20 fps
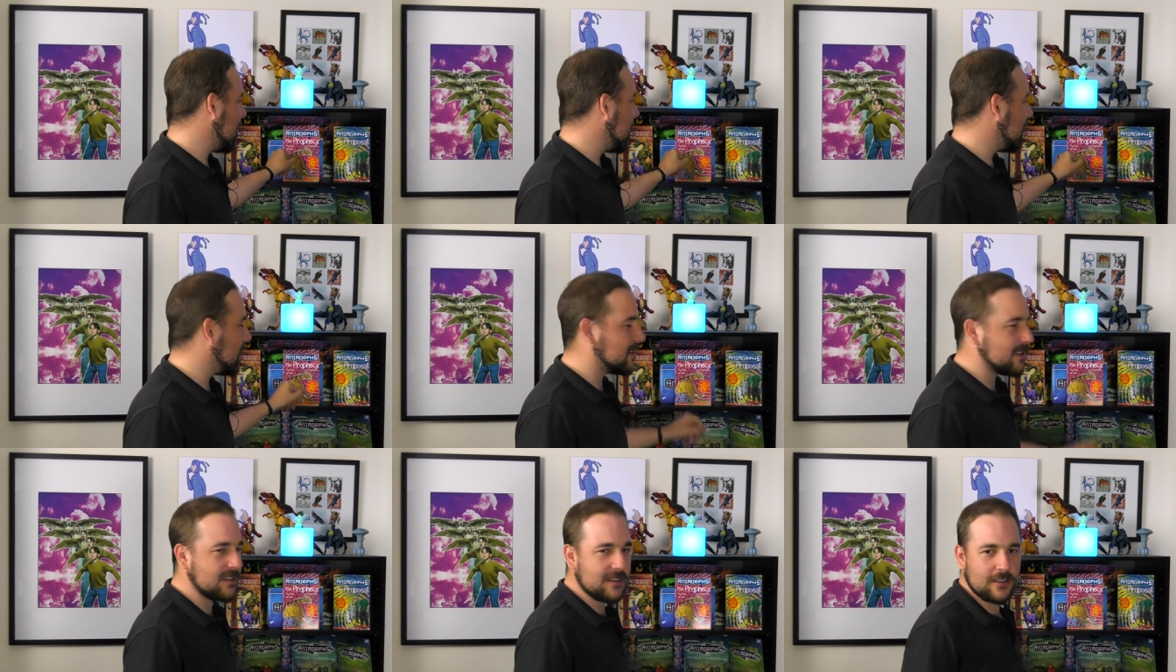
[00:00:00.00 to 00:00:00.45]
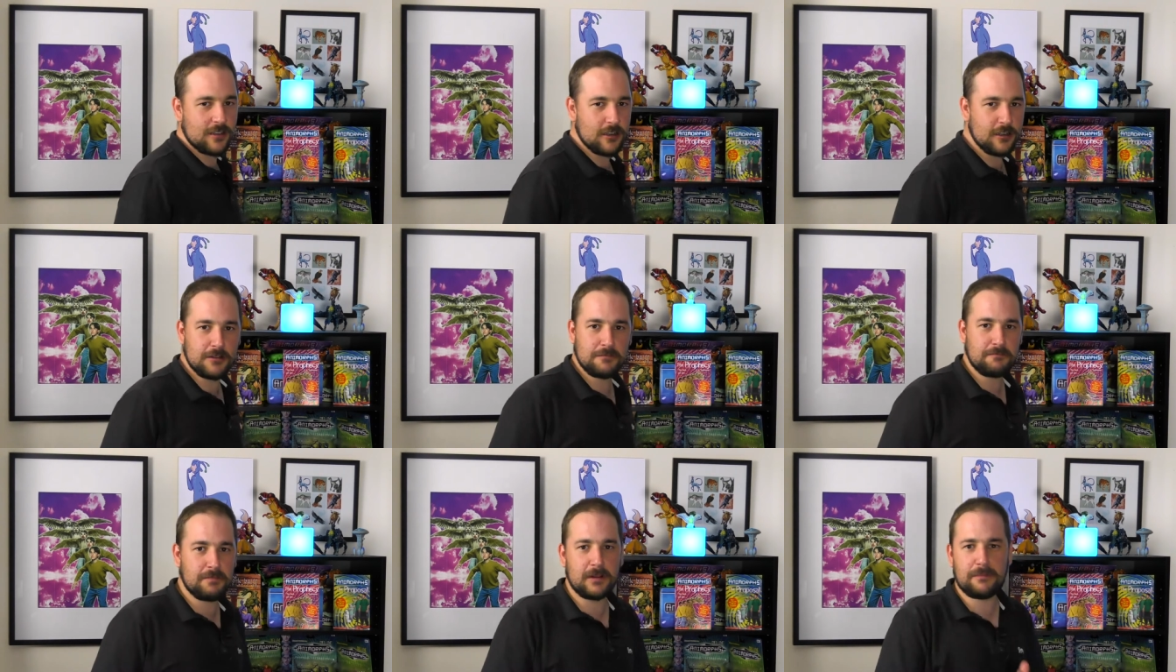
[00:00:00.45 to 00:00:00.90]
Ax,
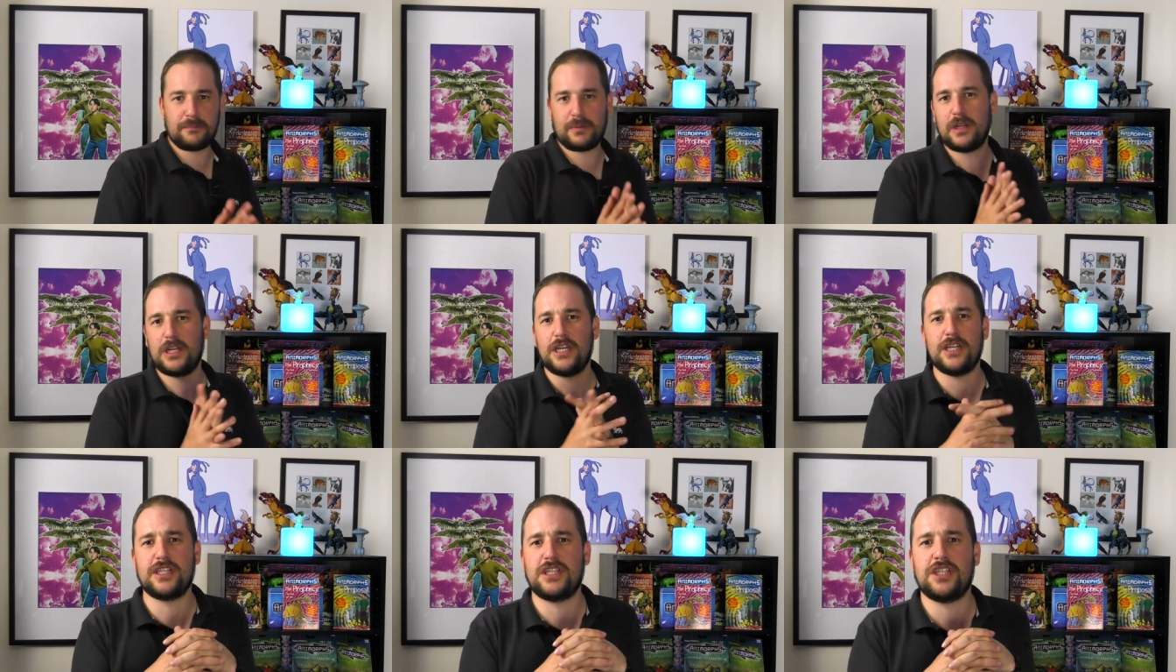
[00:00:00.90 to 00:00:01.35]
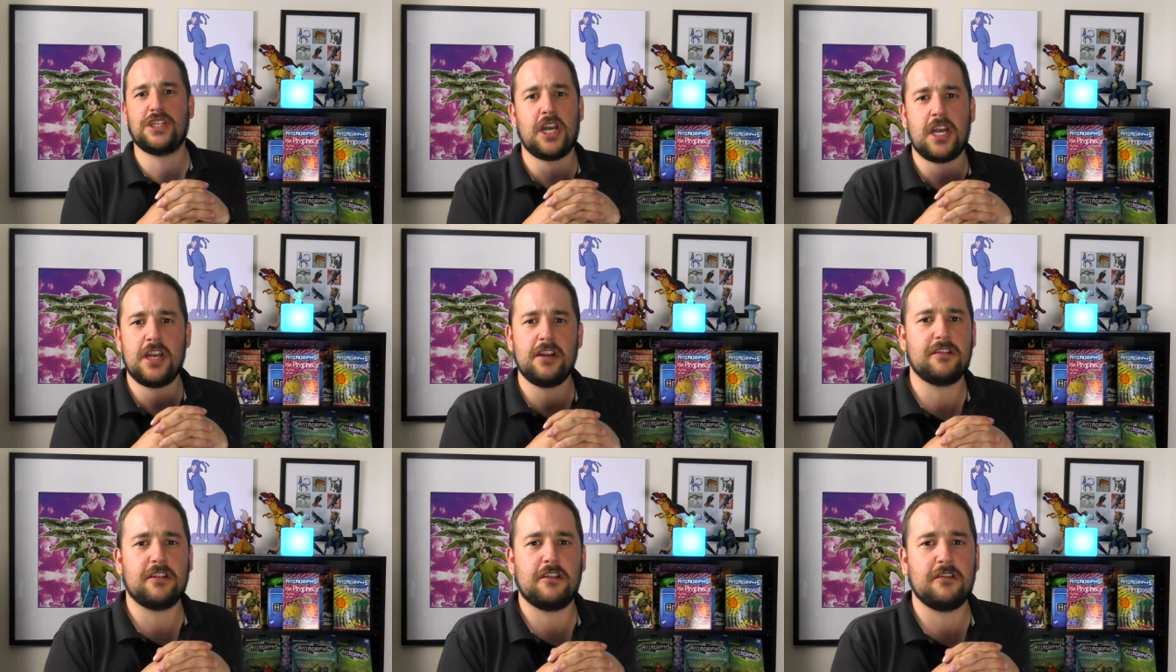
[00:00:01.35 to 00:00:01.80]
please,
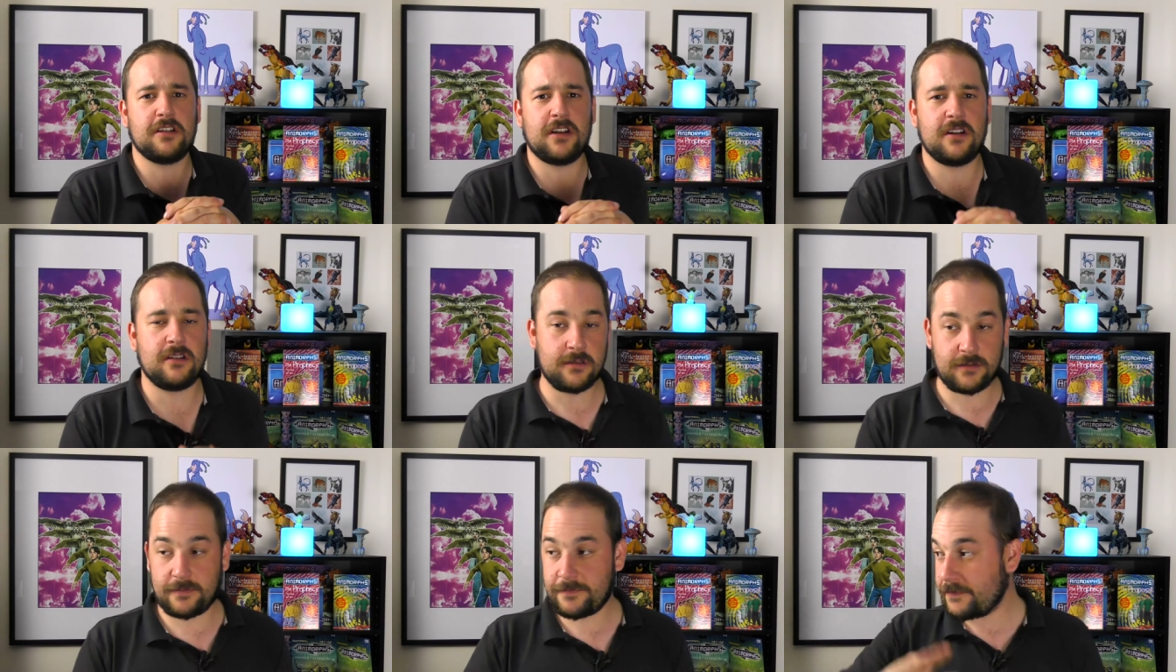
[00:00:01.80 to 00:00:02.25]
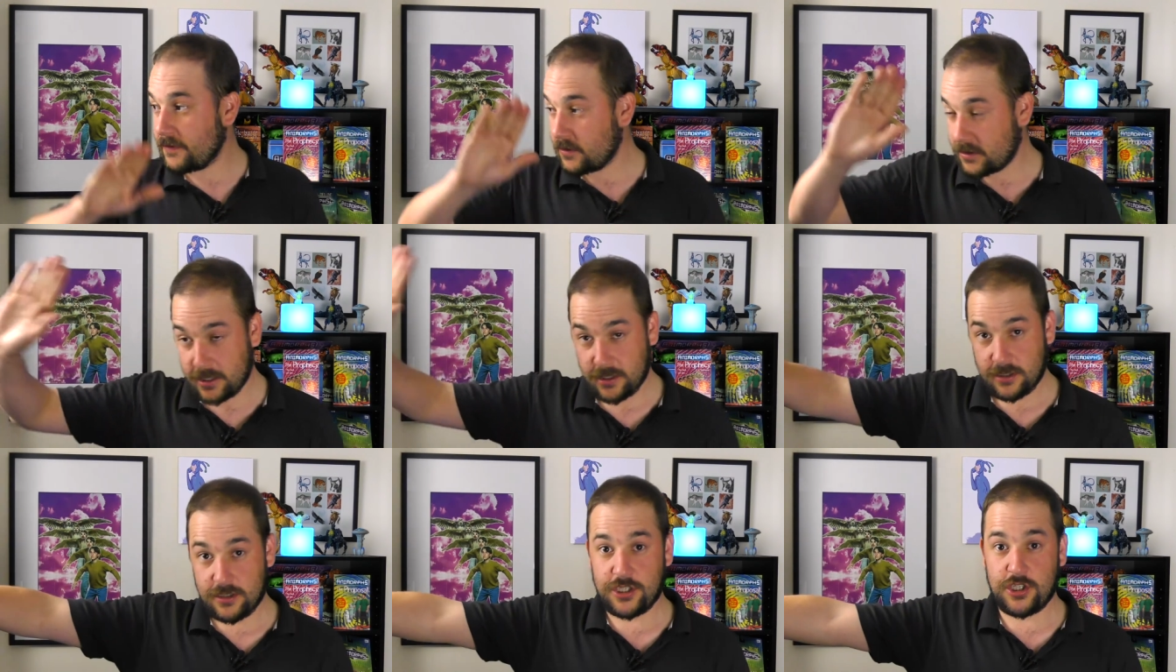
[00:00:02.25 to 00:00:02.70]
Jake, don't, don't,
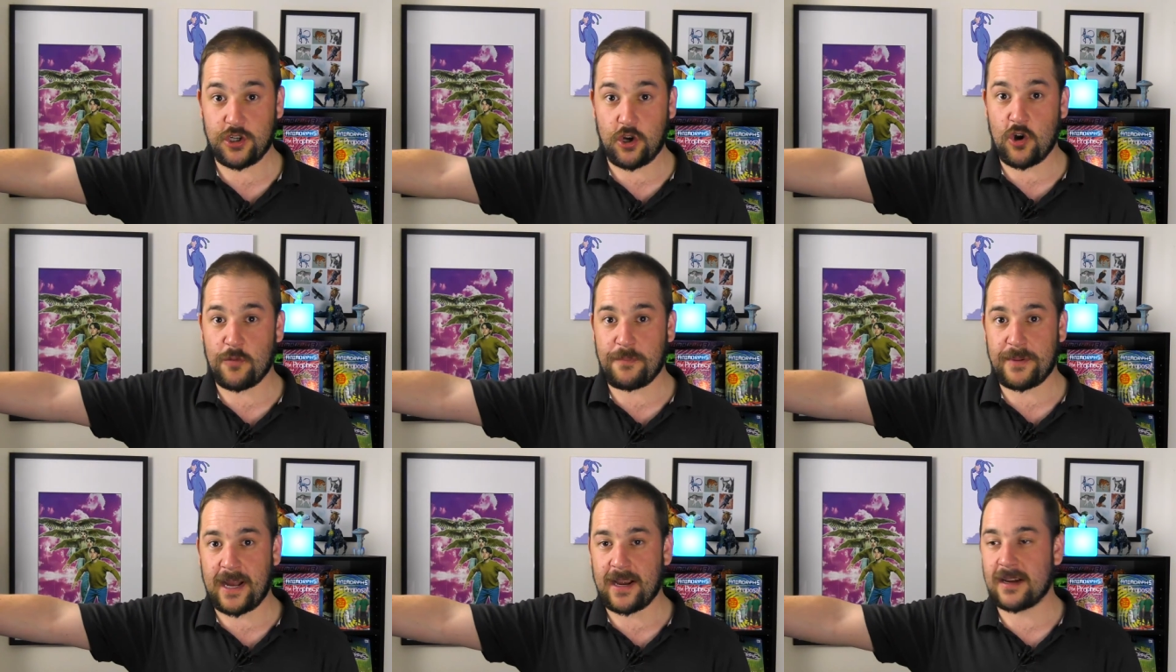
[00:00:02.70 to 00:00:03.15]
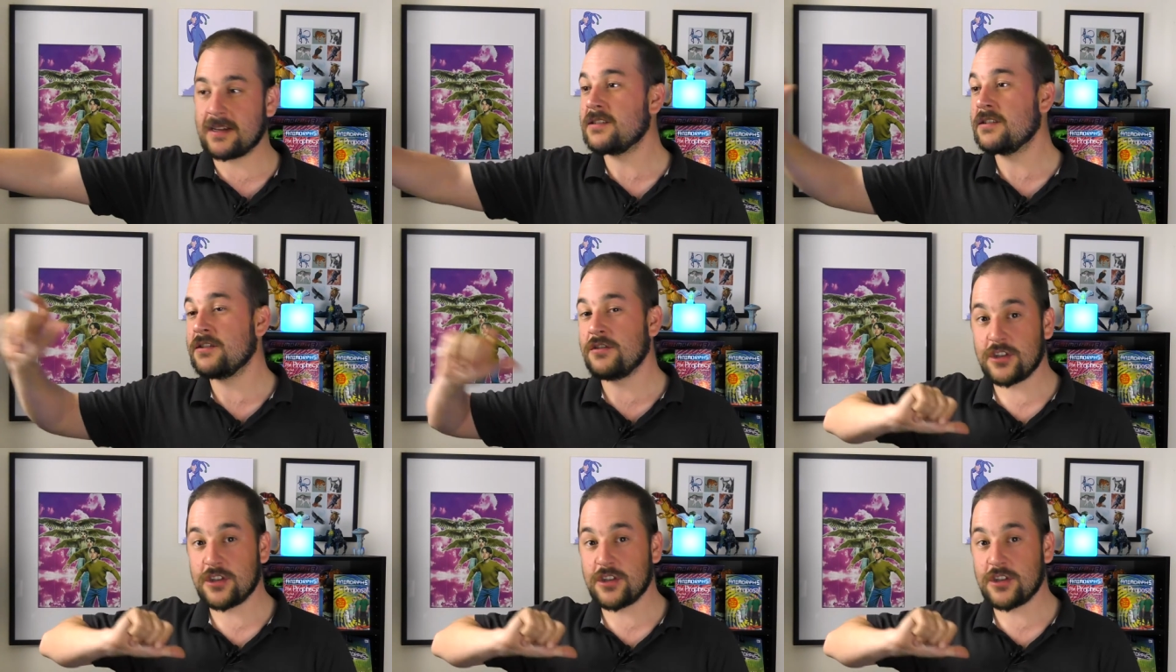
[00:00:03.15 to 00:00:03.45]
fucking shut up, Ax.